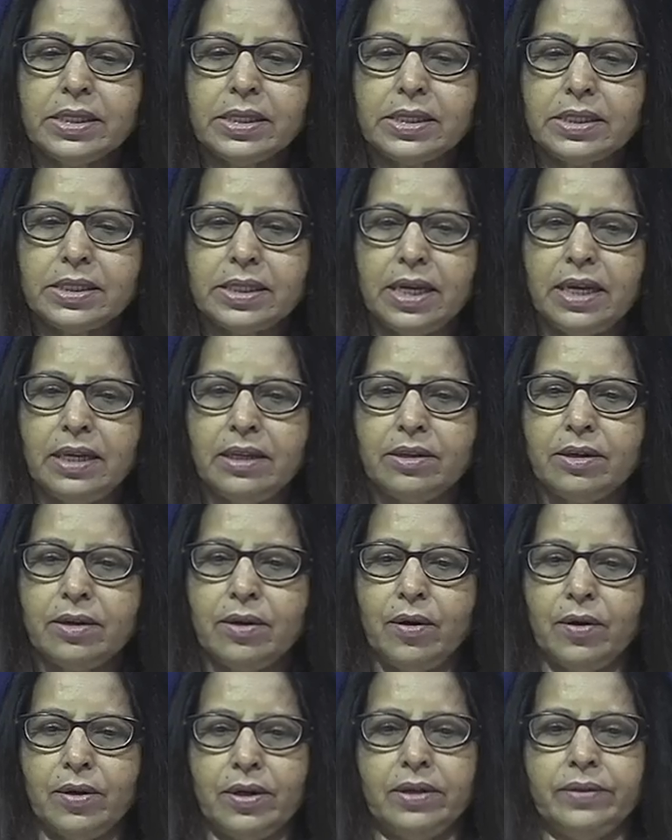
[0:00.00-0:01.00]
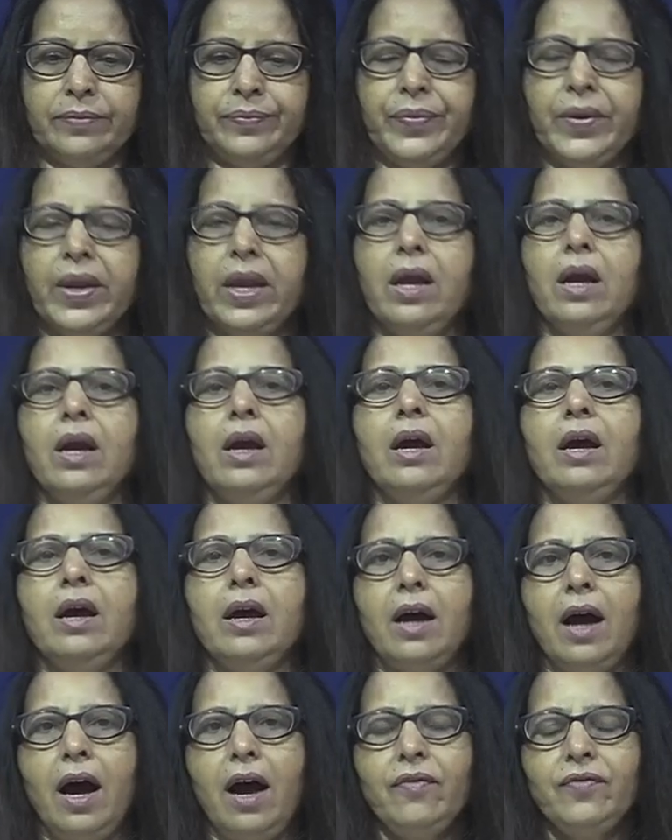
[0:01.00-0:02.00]
state the order.
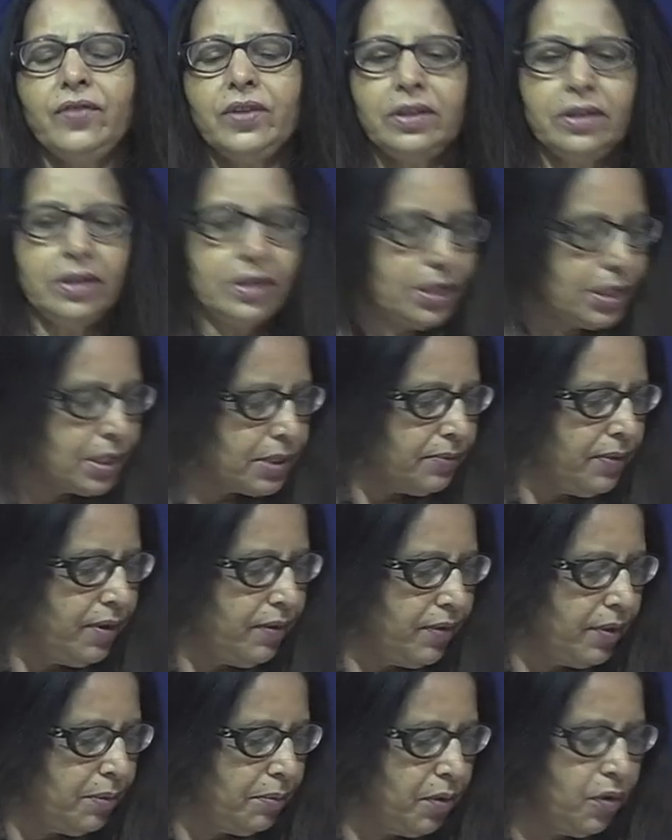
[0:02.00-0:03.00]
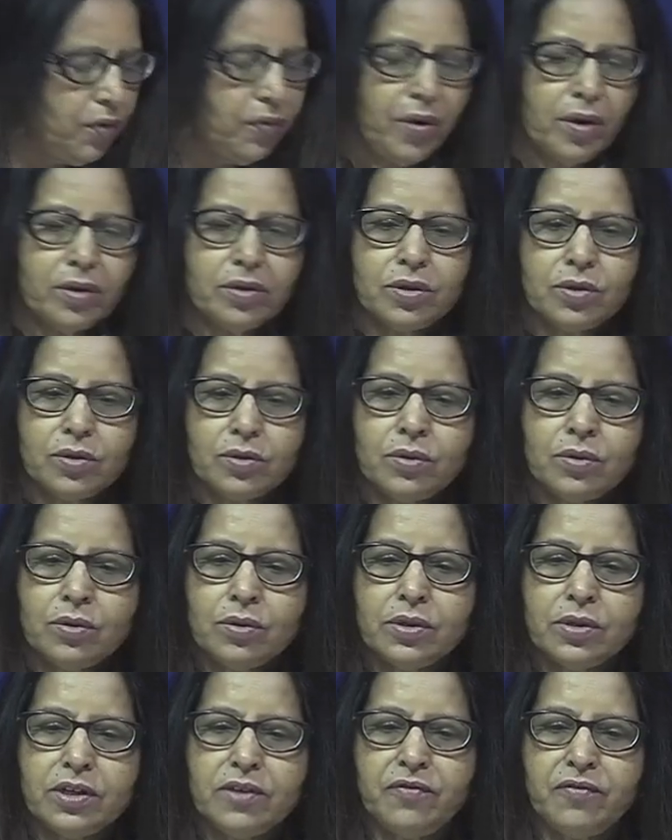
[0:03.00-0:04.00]
After this, we will move on to
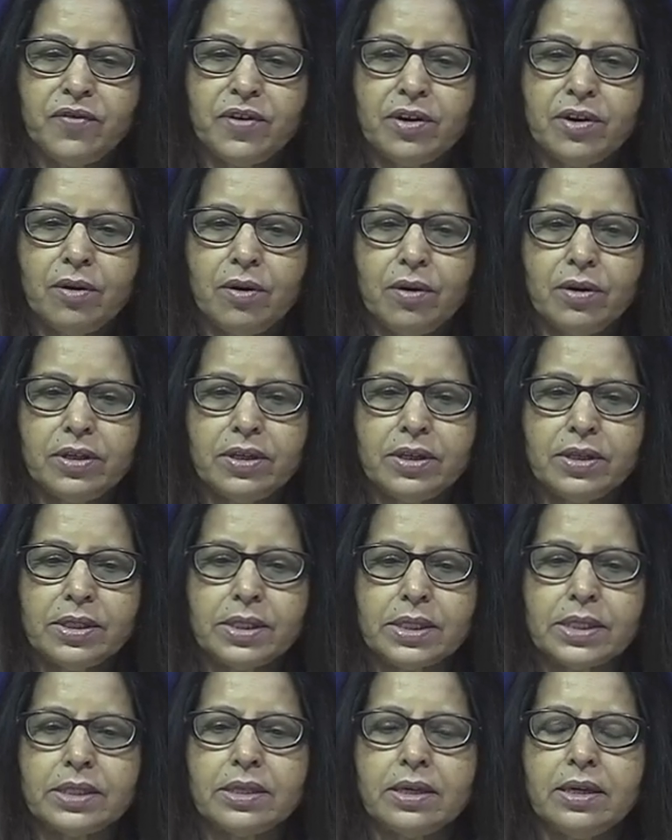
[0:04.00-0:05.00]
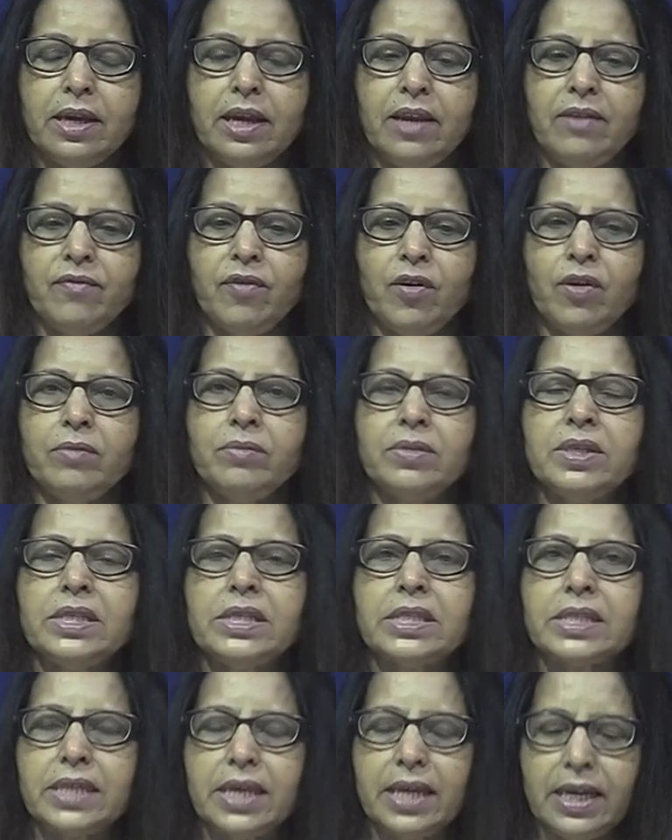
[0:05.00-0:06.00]
different audience involvement
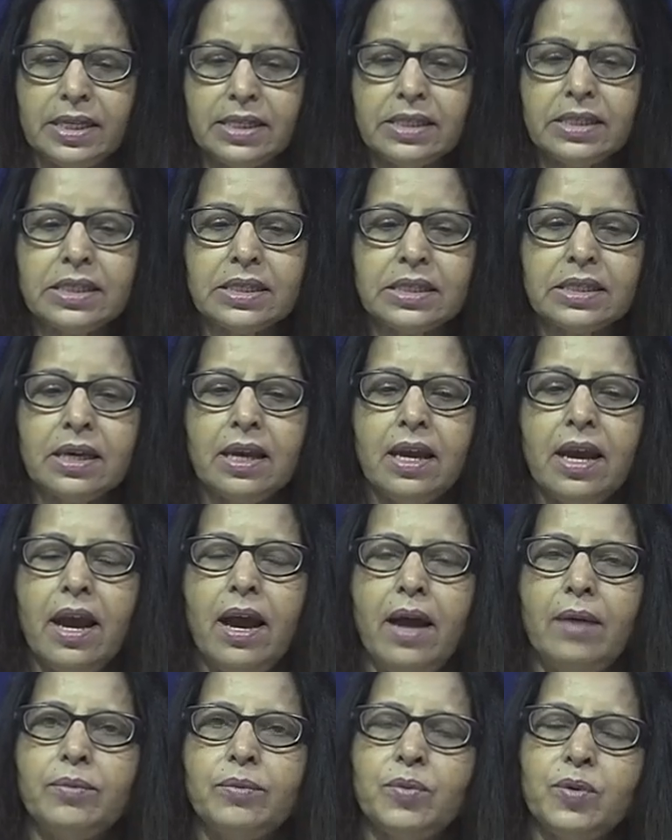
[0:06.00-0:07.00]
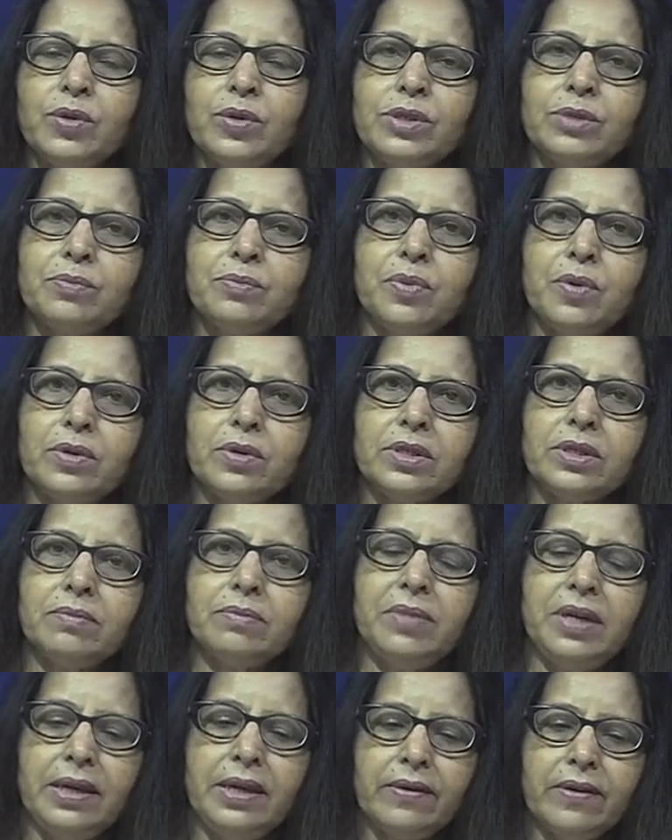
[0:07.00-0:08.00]
skills, and most important
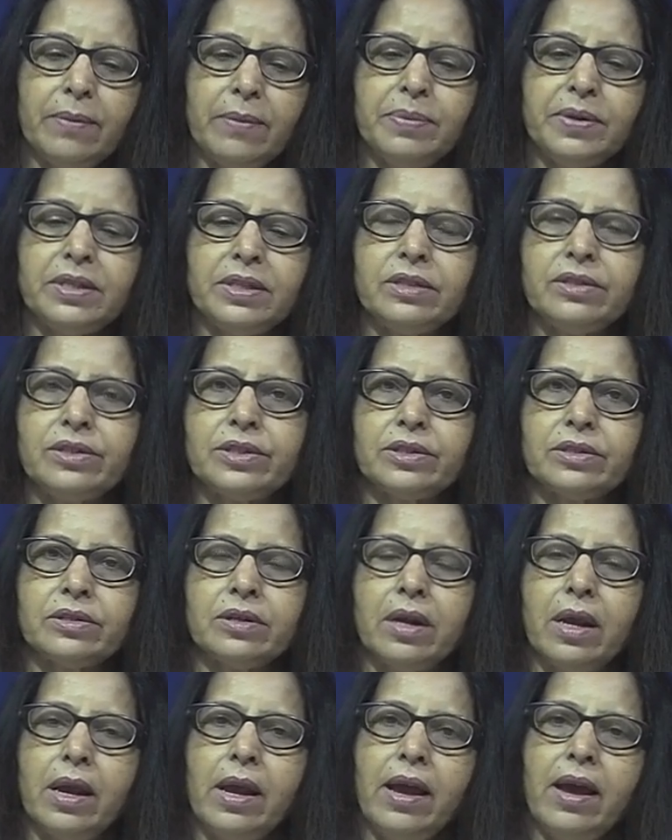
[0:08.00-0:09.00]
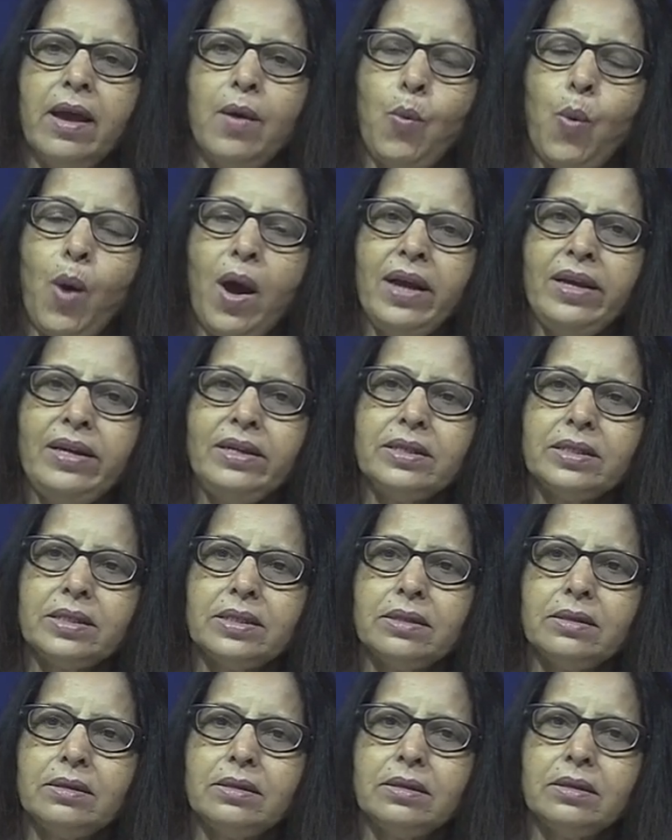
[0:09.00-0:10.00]
being repetition. Why is
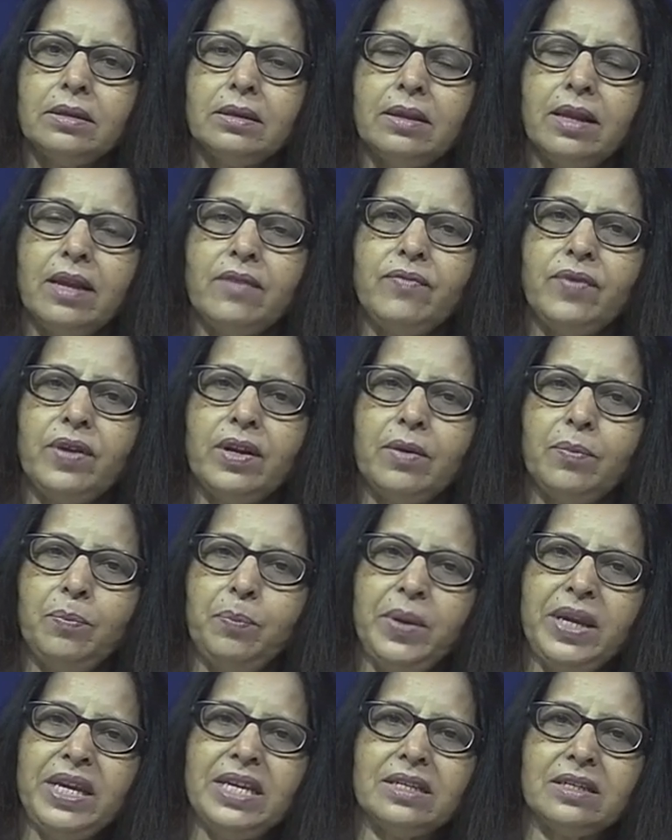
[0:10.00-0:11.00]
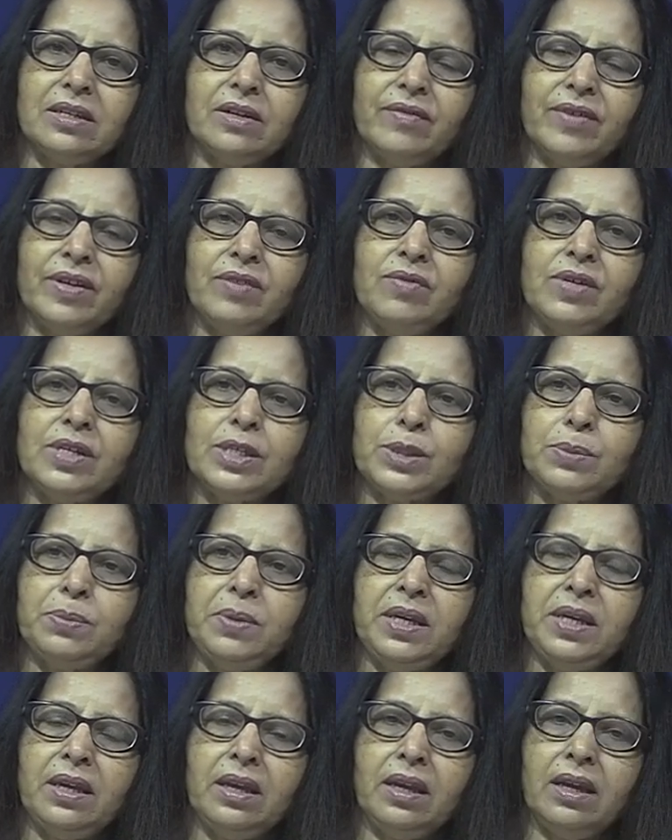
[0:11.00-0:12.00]
it that we repeat when we are
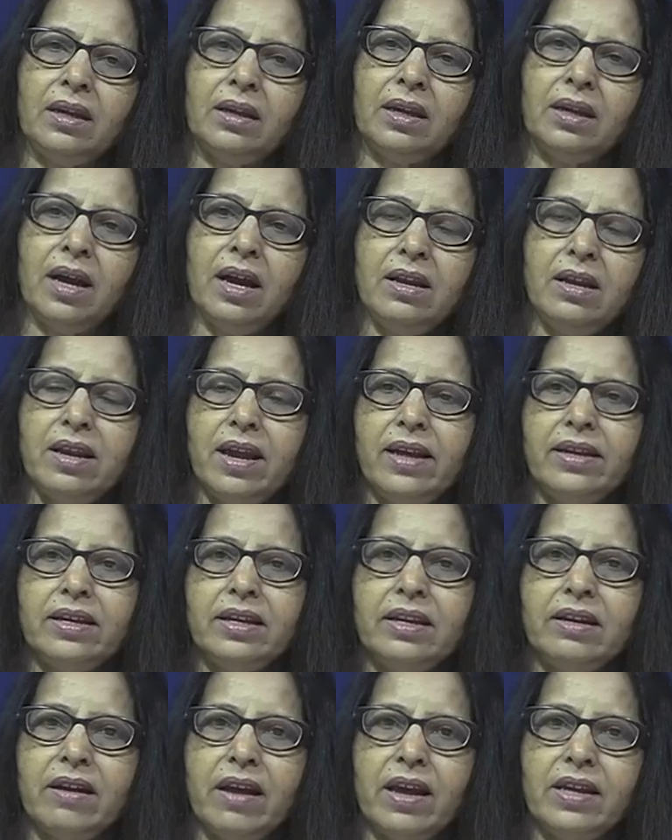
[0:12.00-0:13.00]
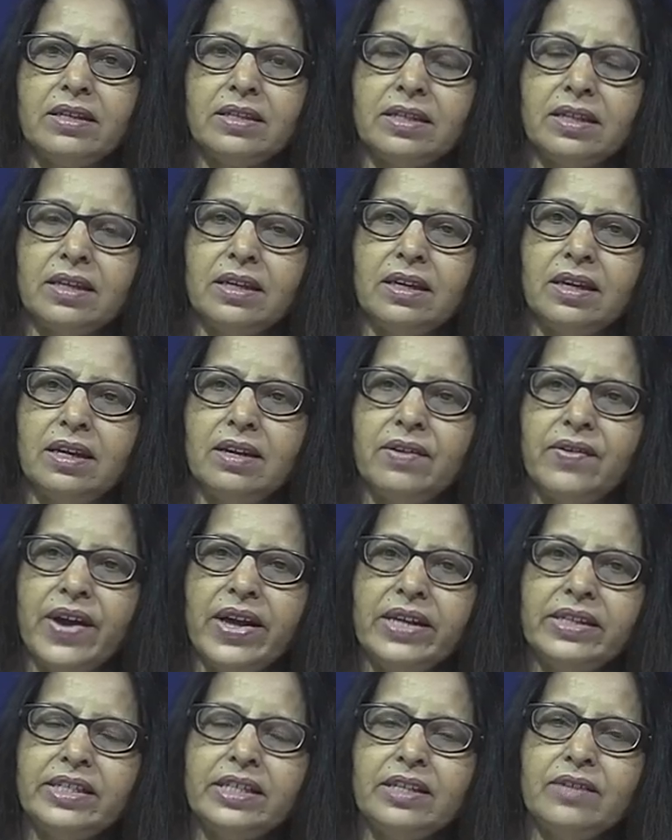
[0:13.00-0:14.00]
speaking, unlike in writing? In
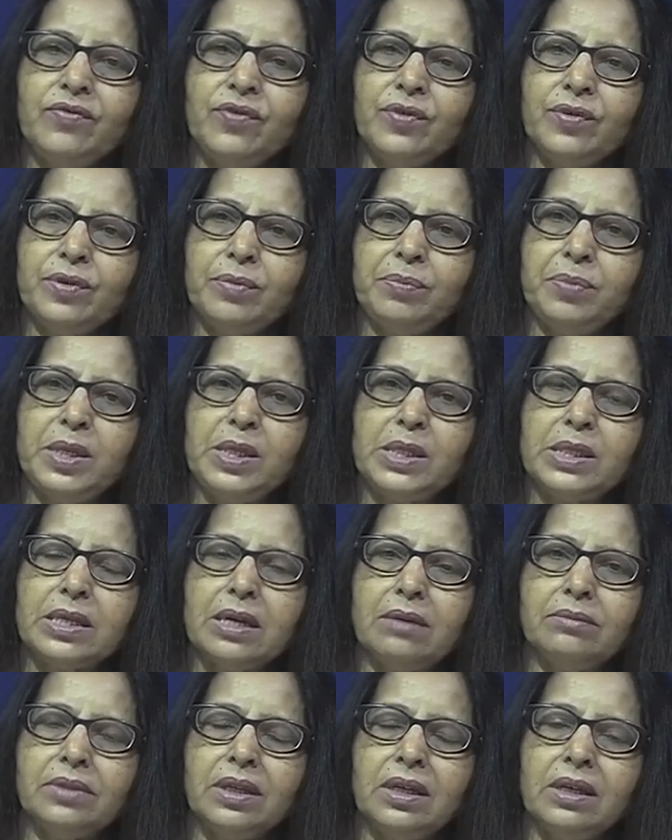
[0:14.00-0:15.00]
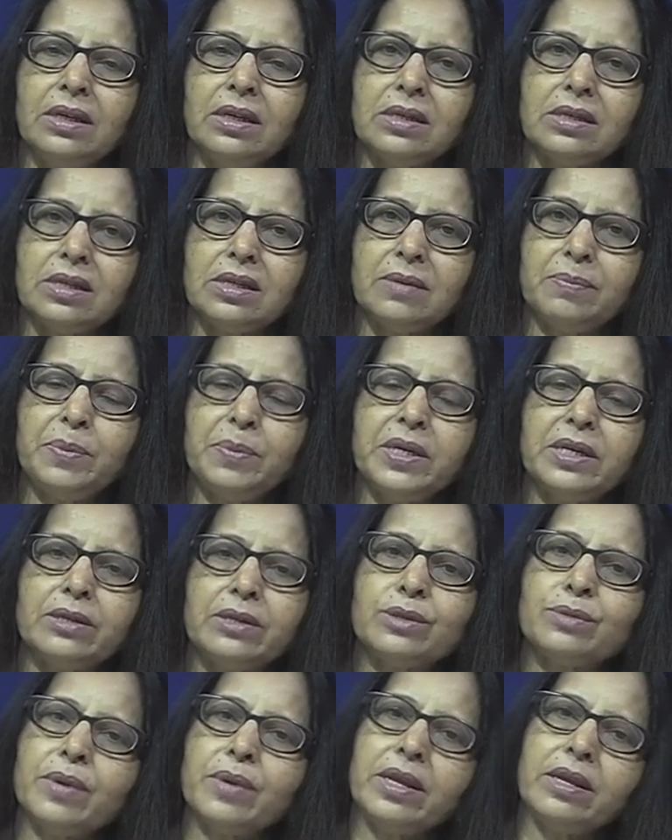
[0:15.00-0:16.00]
writing, if you repeat something, it
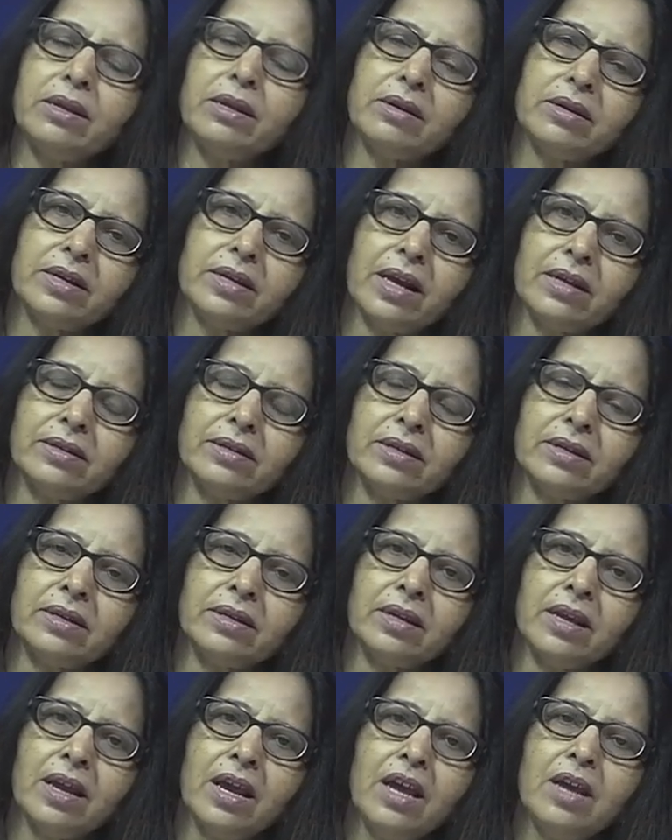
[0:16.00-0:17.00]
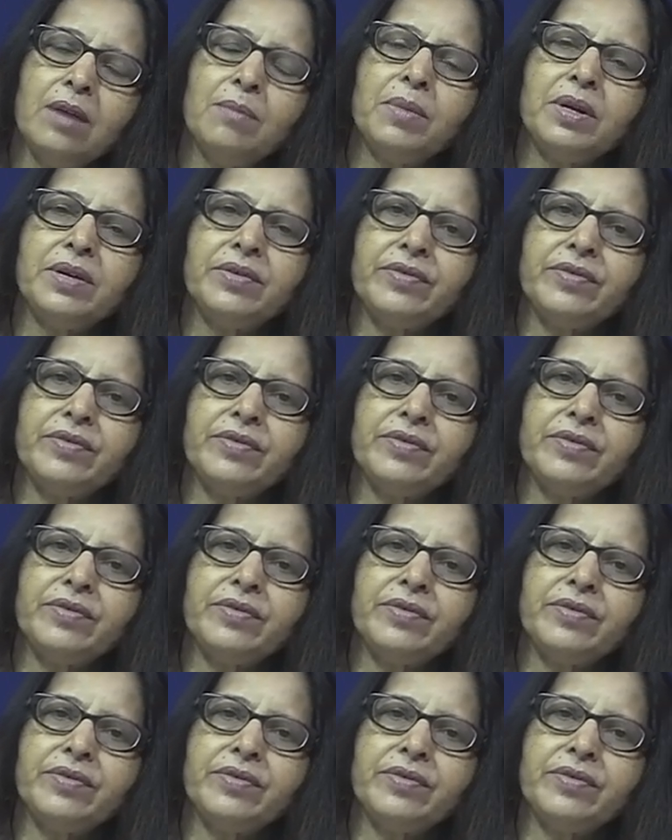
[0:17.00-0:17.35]
appears very redundant, but